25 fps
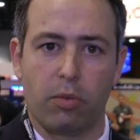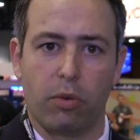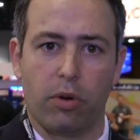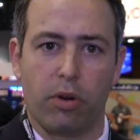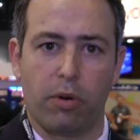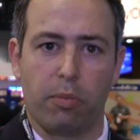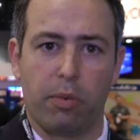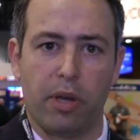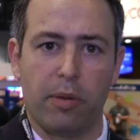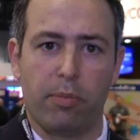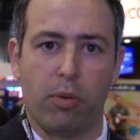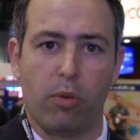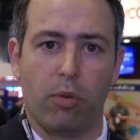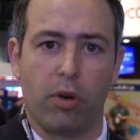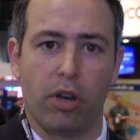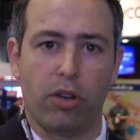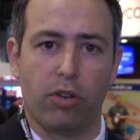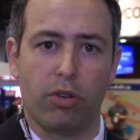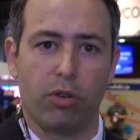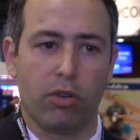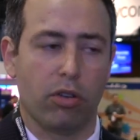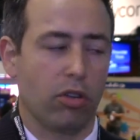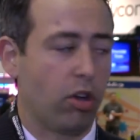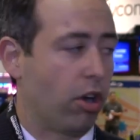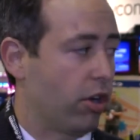where people want
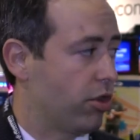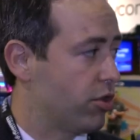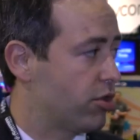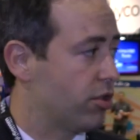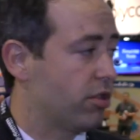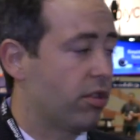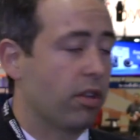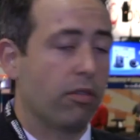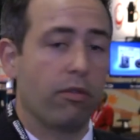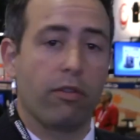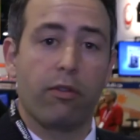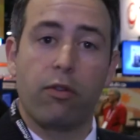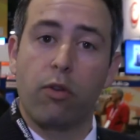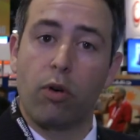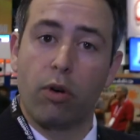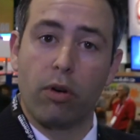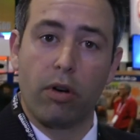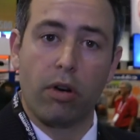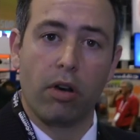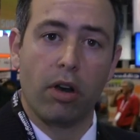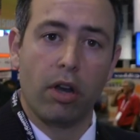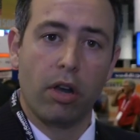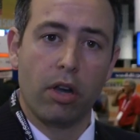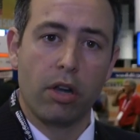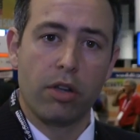to do larger than
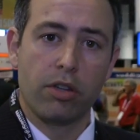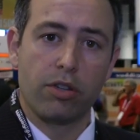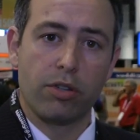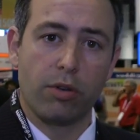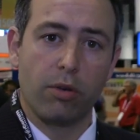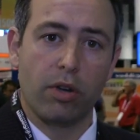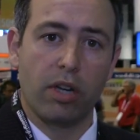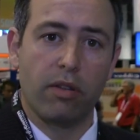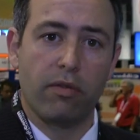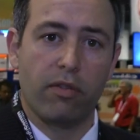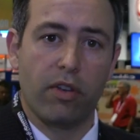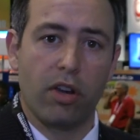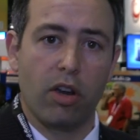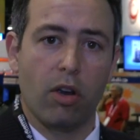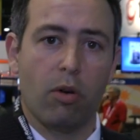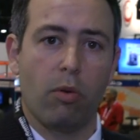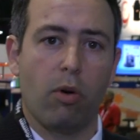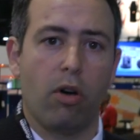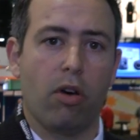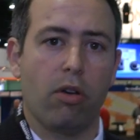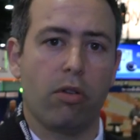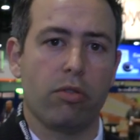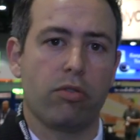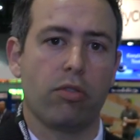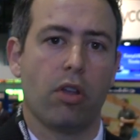four screen video
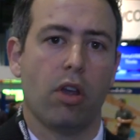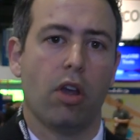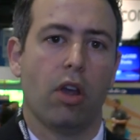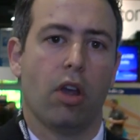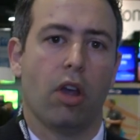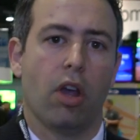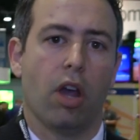walls,